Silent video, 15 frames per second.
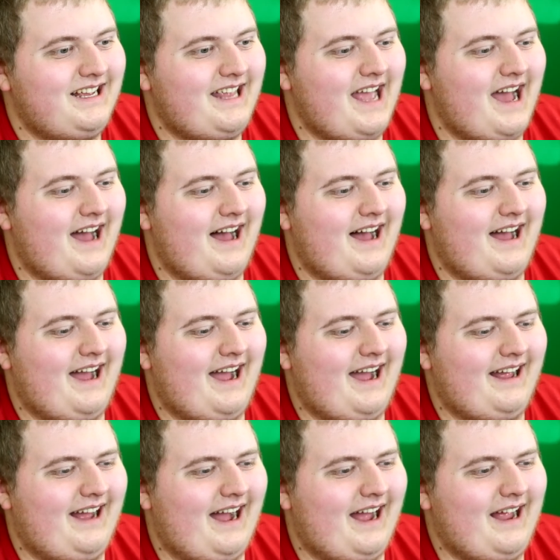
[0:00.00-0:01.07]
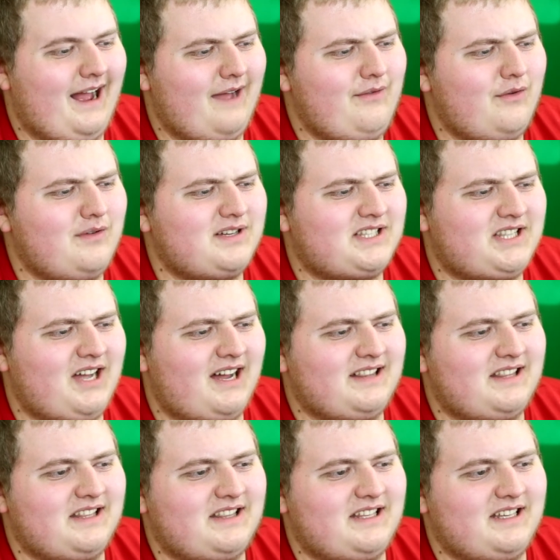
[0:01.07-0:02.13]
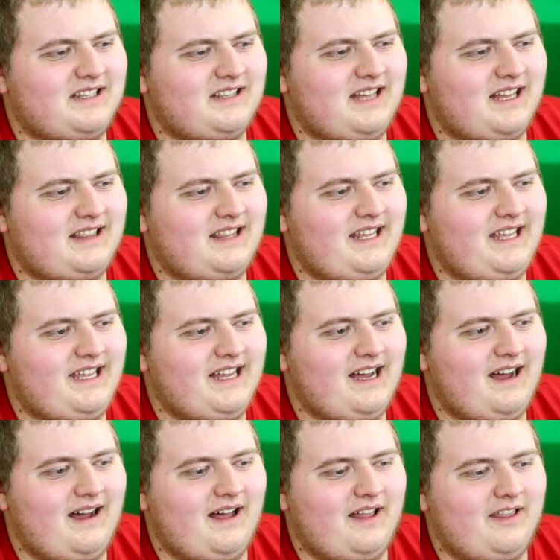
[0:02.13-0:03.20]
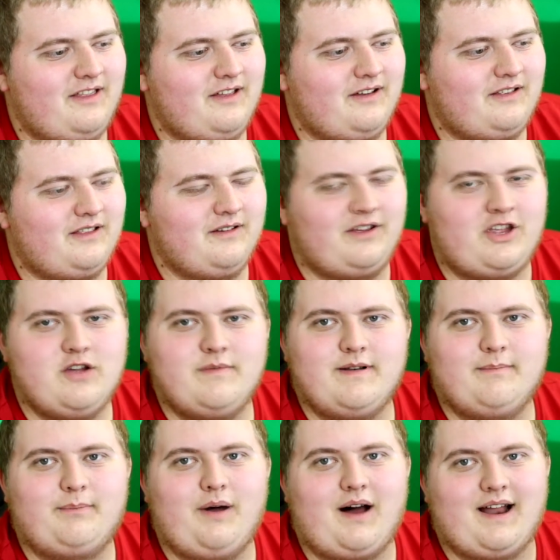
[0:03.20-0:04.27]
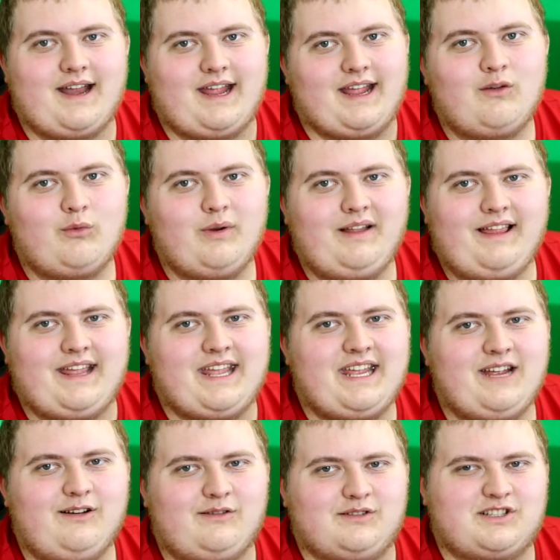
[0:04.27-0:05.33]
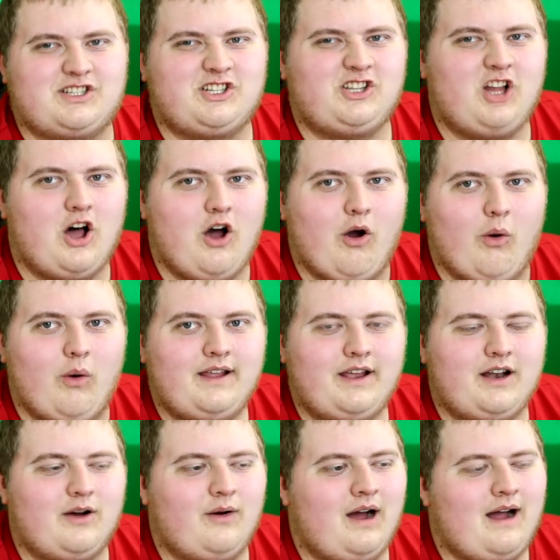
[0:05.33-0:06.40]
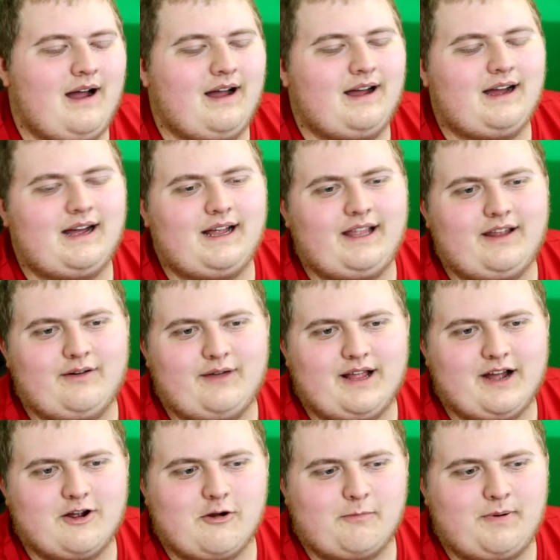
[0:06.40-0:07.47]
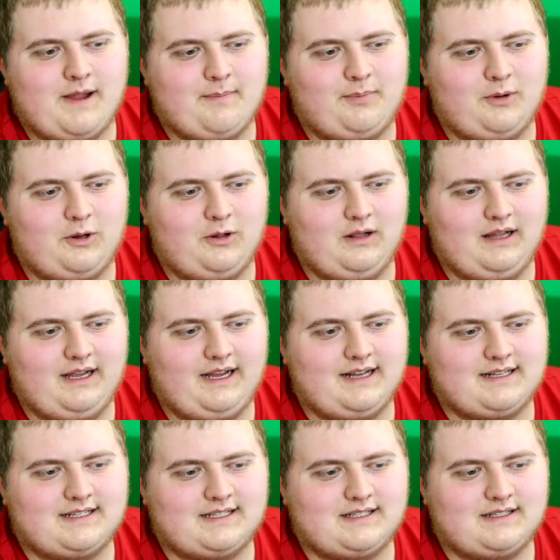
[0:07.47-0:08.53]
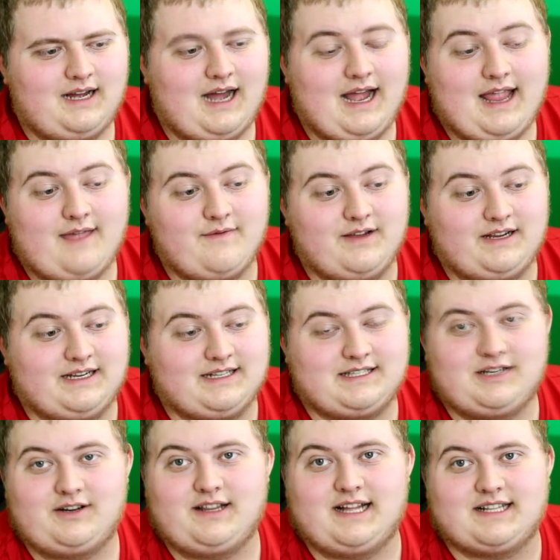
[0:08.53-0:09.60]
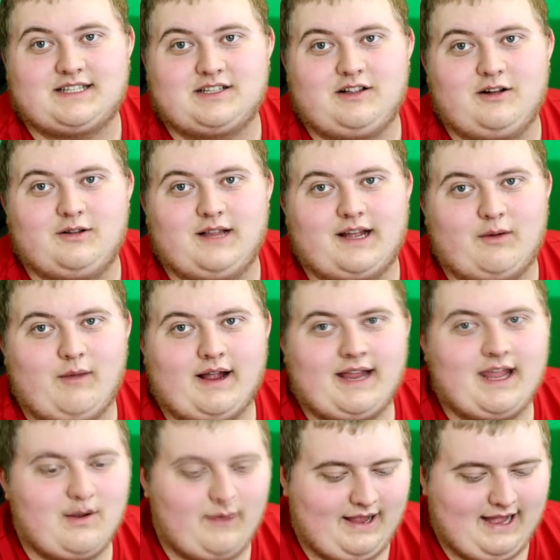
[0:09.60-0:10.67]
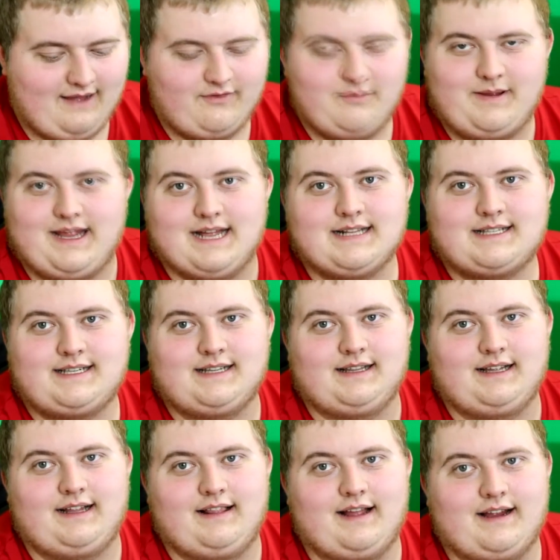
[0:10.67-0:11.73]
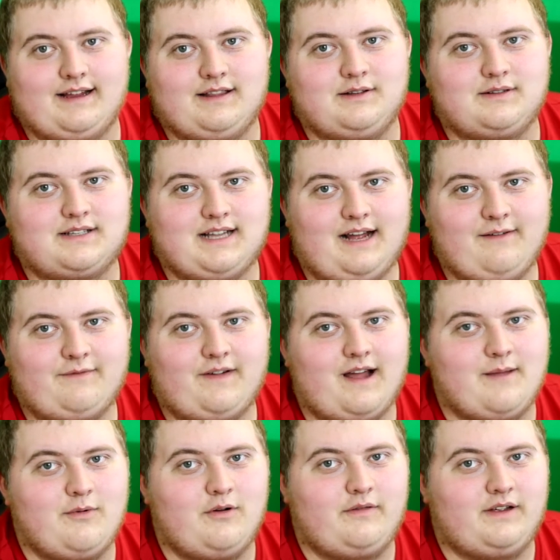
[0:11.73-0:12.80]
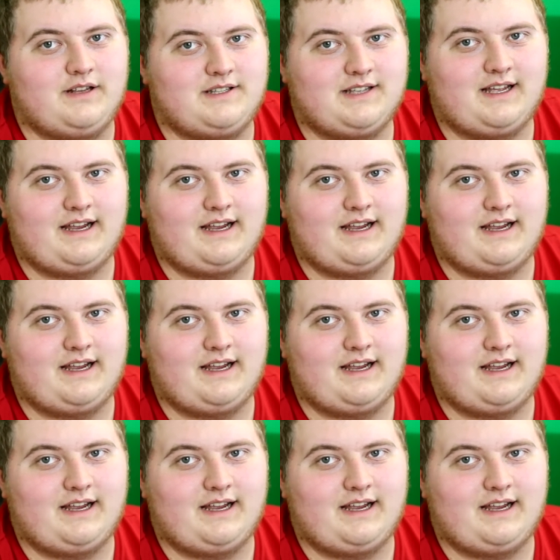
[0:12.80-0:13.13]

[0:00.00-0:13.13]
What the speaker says: Yeah, I've always thought that the human body really heals slow. You know, younger people, I even consider that slow. Like, why can't we have it be instantly, like in those sci-fi movies?